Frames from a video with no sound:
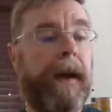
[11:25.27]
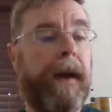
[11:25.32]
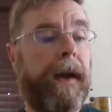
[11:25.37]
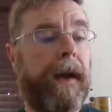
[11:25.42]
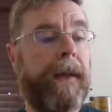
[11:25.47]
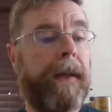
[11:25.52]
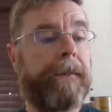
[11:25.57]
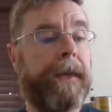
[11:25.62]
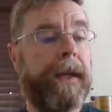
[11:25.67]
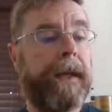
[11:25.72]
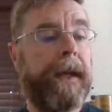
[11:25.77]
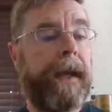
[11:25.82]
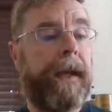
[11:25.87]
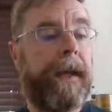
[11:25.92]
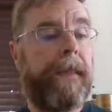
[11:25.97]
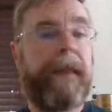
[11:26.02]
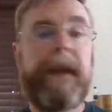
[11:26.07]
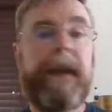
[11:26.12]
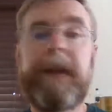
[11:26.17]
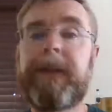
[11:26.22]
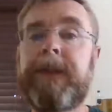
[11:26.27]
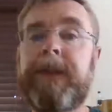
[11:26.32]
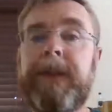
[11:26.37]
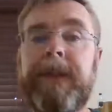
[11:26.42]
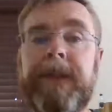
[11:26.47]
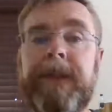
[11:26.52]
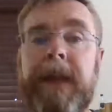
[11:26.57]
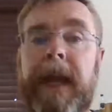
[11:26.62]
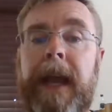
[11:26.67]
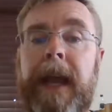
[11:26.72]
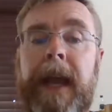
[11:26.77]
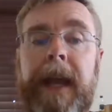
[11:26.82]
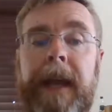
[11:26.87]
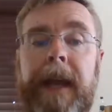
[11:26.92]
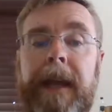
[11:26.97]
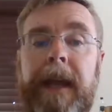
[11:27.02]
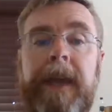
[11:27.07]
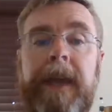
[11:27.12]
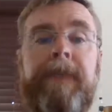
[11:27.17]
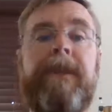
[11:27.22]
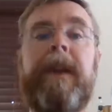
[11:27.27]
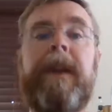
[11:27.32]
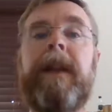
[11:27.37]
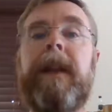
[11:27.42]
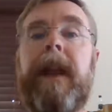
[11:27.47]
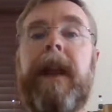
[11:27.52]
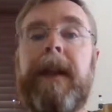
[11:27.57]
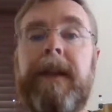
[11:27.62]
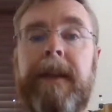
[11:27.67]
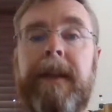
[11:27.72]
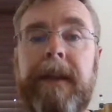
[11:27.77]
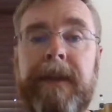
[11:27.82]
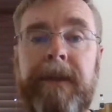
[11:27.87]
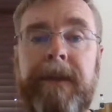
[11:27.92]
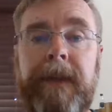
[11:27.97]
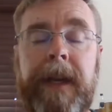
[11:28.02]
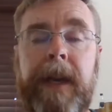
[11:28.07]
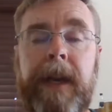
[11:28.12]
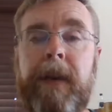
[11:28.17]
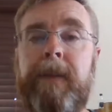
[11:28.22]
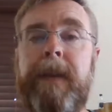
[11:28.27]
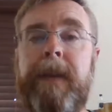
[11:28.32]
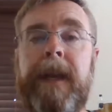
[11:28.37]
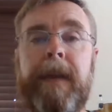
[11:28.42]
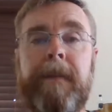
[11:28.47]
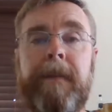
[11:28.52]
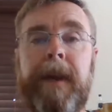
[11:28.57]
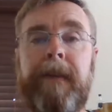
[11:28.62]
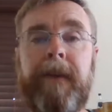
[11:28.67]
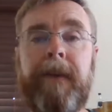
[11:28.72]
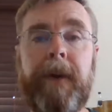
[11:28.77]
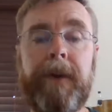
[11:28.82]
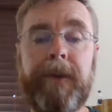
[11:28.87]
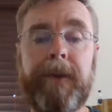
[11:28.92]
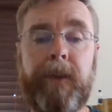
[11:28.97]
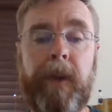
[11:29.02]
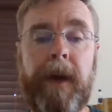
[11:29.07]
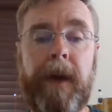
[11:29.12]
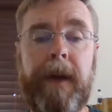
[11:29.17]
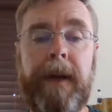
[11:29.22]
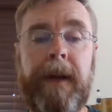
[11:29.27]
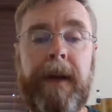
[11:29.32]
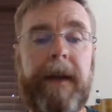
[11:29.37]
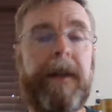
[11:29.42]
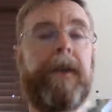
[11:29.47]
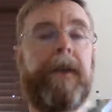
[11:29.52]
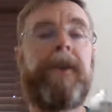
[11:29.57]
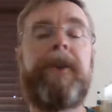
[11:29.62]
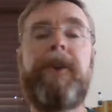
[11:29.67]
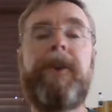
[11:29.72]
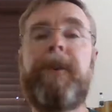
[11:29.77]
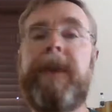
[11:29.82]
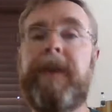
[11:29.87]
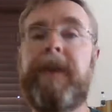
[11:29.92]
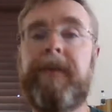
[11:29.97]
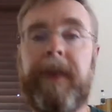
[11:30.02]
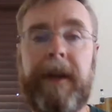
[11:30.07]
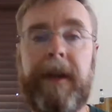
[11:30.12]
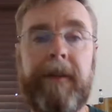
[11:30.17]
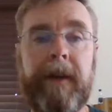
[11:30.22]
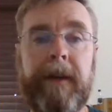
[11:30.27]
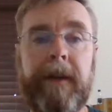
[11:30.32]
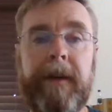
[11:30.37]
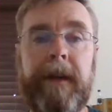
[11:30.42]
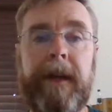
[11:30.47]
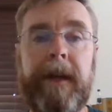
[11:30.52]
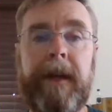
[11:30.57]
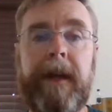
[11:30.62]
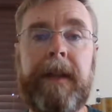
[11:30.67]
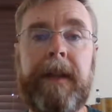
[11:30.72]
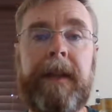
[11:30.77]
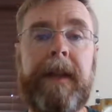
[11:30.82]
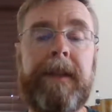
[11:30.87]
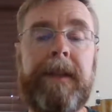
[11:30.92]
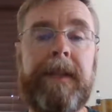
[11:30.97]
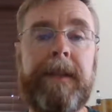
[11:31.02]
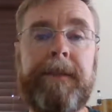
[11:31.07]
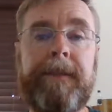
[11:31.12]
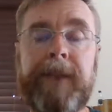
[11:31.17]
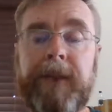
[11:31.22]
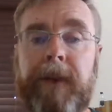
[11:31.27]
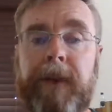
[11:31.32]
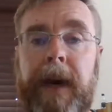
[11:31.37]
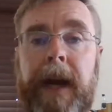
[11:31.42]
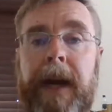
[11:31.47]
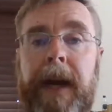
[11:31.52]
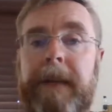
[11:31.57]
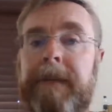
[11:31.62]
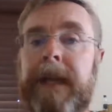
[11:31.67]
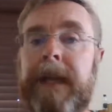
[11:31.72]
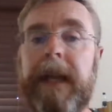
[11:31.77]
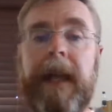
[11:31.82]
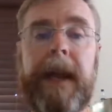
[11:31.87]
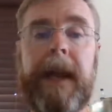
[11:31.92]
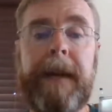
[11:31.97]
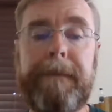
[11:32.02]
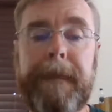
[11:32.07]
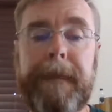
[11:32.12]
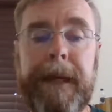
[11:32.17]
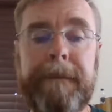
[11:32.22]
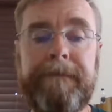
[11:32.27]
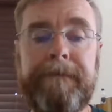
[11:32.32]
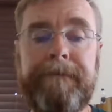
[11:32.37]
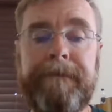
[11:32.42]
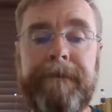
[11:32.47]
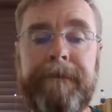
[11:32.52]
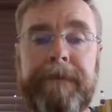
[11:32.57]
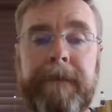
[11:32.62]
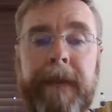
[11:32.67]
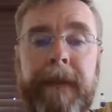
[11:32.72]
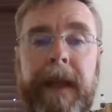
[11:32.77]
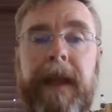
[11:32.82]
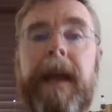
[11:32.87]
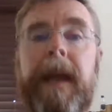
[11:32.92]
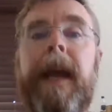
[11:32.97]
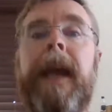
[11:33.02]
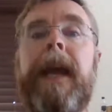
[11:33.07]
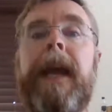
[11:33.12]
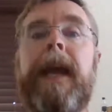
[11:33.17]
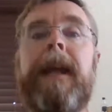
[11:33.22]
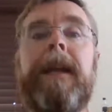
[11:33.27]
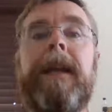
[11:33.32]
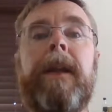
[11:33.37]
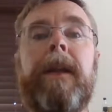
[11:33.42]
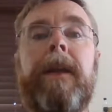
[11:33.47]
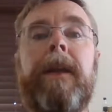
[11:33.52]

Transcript: I'm going to end this and say, hey, if you like this video being my first one, do me a favor. Hit that subscribe and like button, and